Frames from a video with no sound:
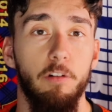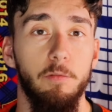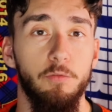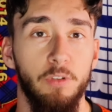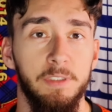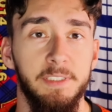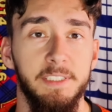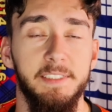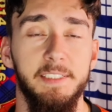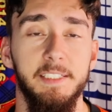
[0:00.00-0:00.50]
From
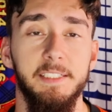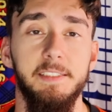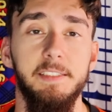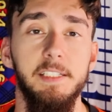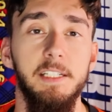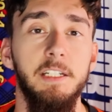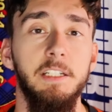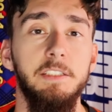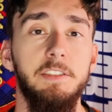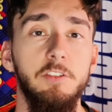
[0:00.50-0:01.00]

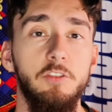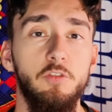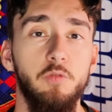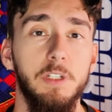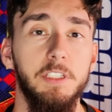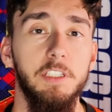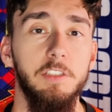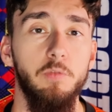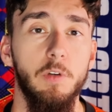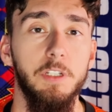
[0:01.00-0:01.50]
2016 until
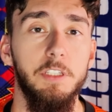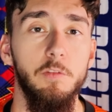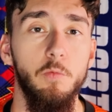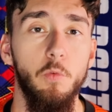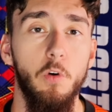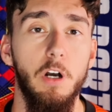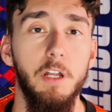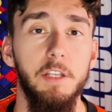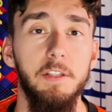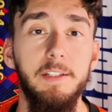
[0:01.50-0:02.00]

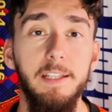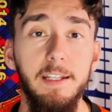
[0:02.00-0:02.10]
2021,